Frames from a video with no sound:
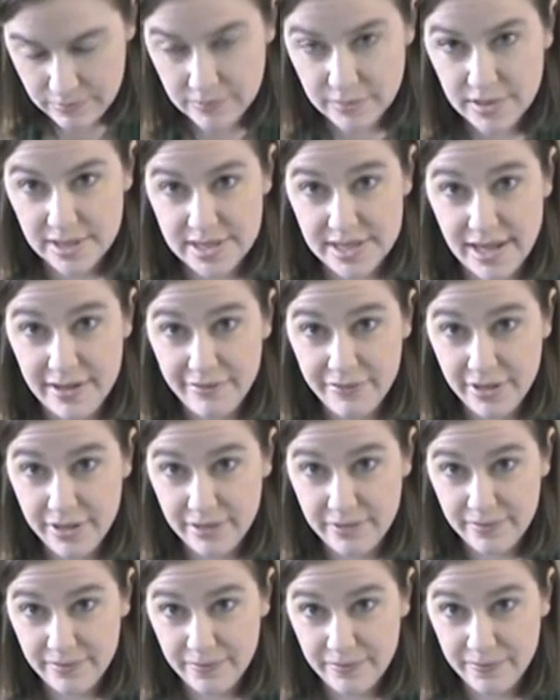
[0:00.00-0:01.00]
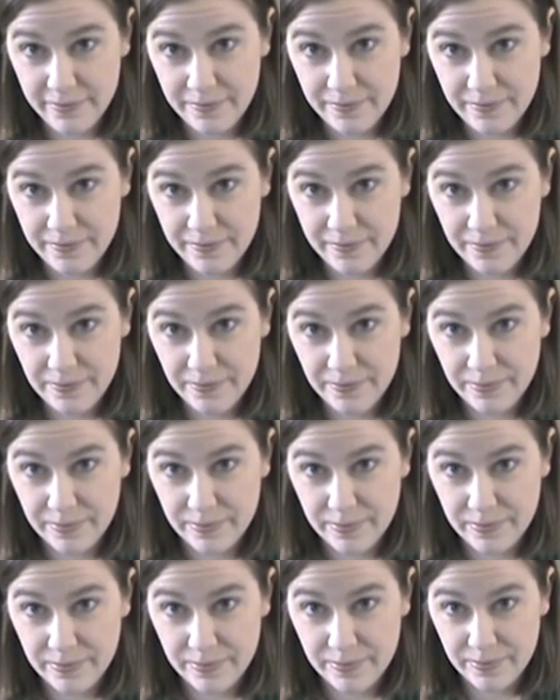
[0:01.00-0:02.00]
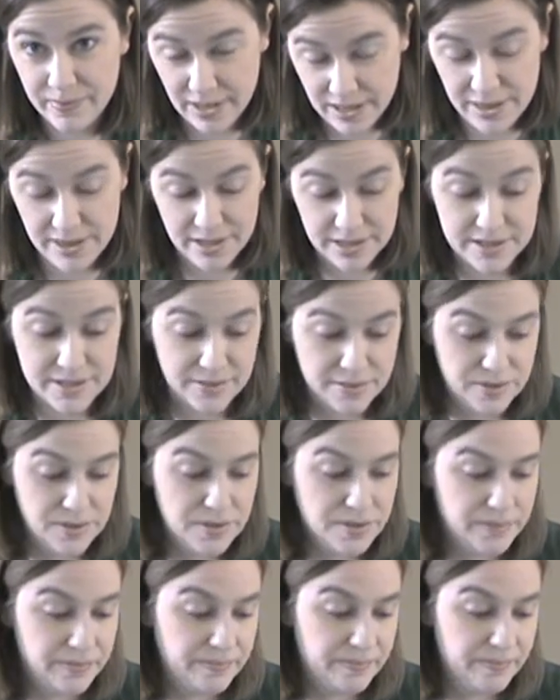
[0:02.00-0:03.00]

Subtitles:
Does that fit? I think so too.